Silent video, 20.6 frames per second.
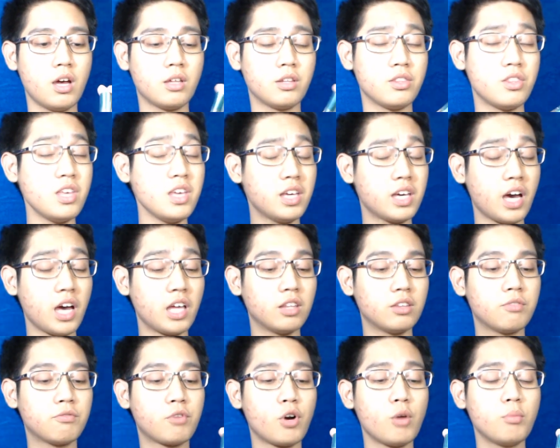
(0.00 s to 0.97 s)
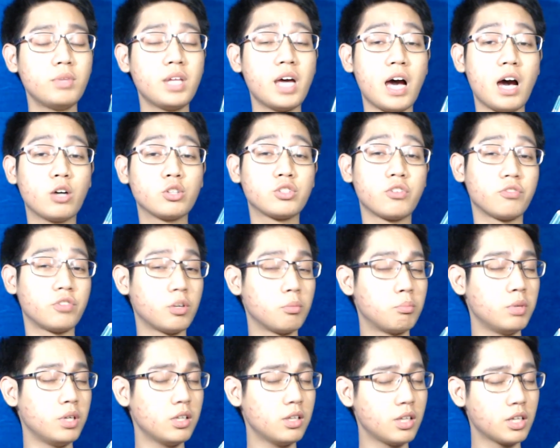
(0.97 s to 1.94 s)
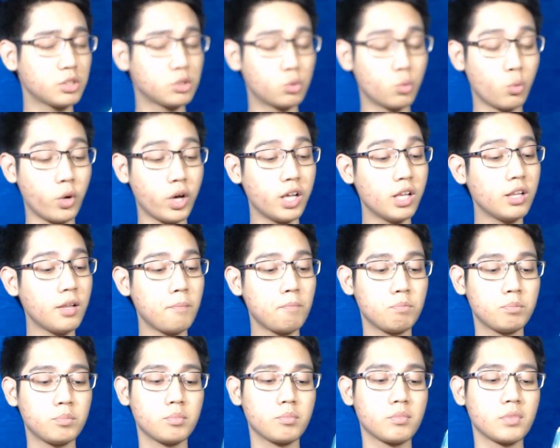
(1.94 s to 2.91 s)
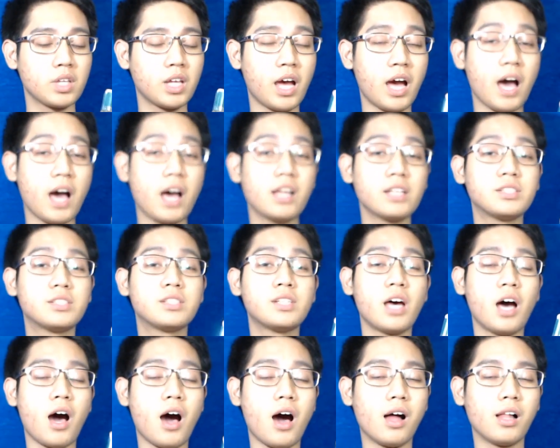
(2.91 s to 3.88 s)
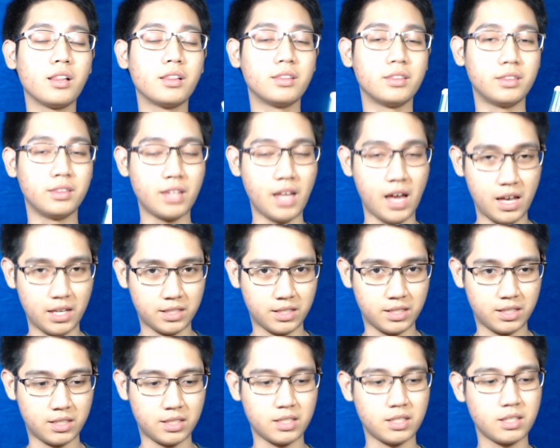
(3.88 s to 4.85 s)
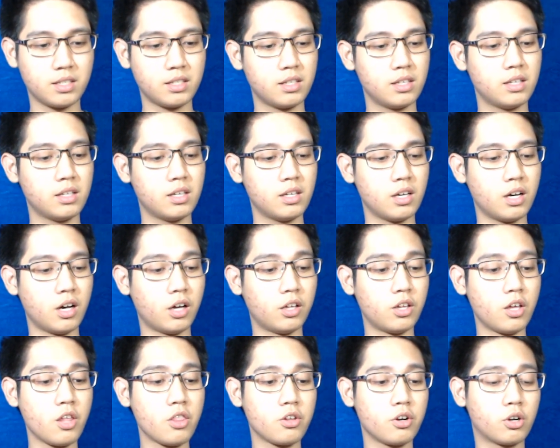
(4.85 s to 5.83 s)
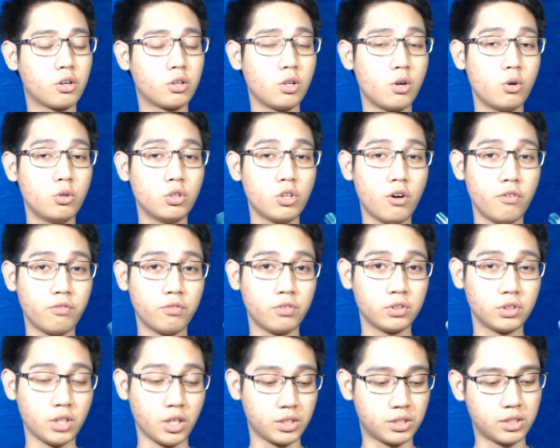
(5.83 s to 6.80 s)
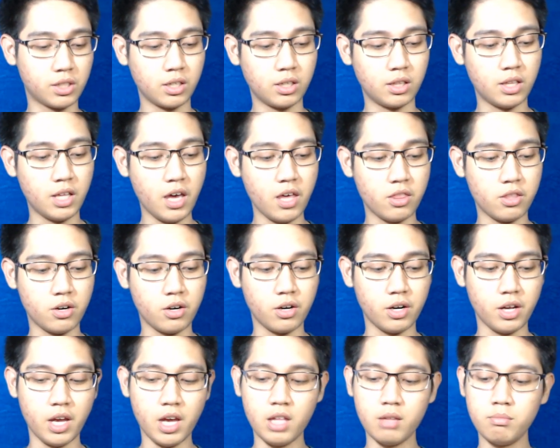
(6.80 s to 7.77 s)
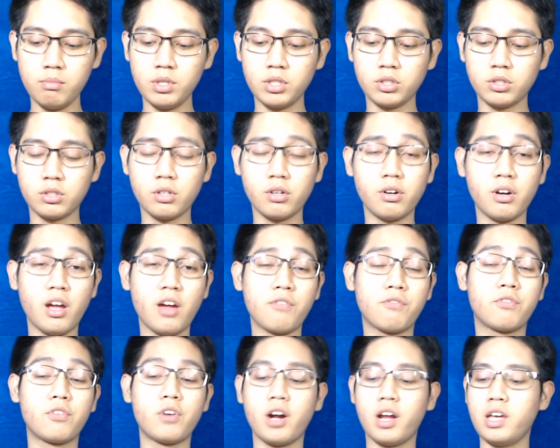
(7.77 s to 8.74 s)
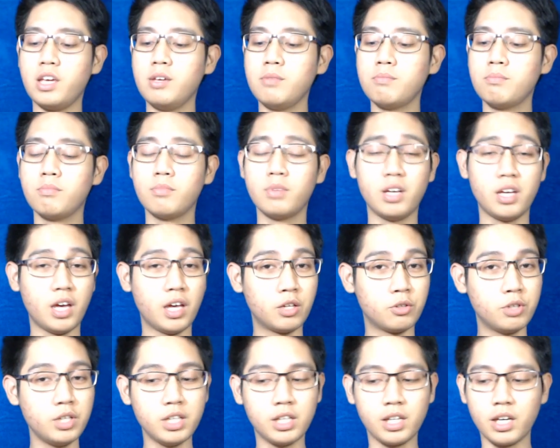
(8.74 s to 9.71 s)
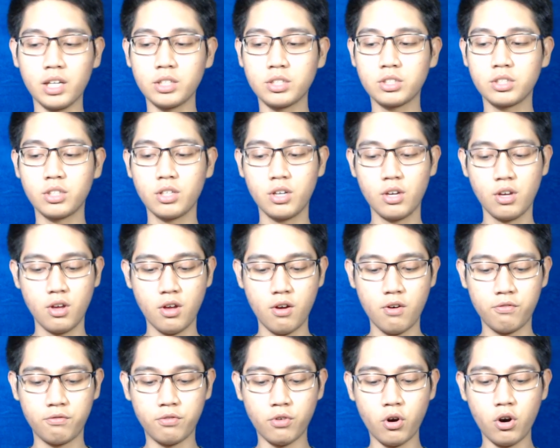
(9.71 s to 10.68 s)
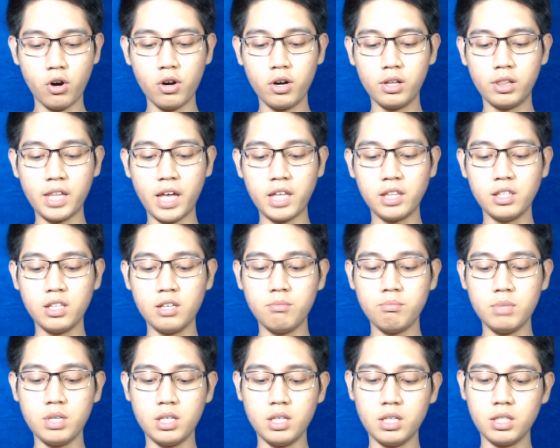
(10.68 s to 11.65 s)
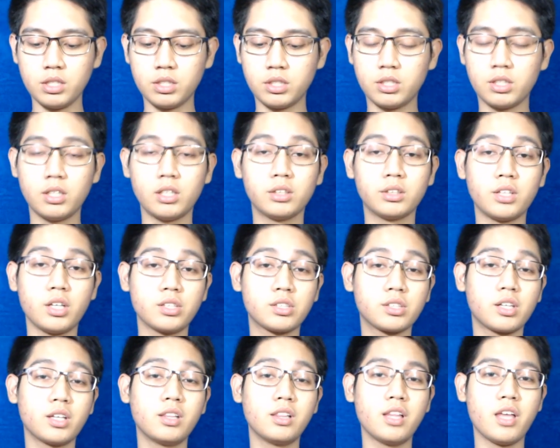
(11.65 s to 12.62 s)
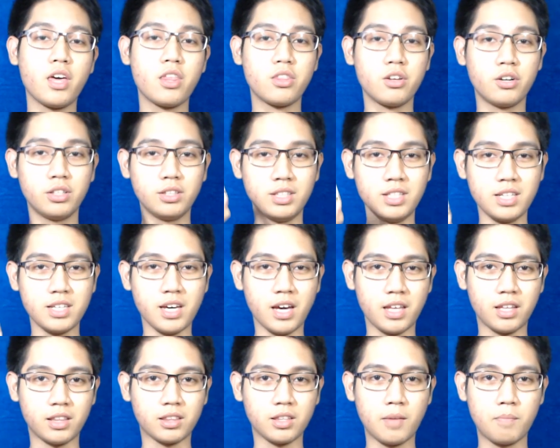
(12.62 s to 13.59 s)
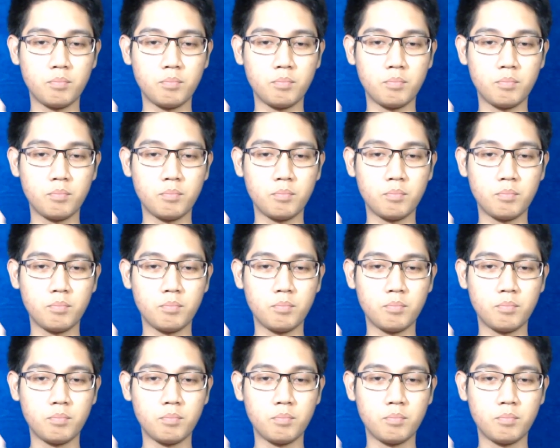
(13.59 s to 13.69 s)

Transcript: decant from the House of Nabeel, as well as Al Nas, another clone of Tuscan Leather, and Mr. Ephraim Enriquez for lending me his Tuscan Leather decant.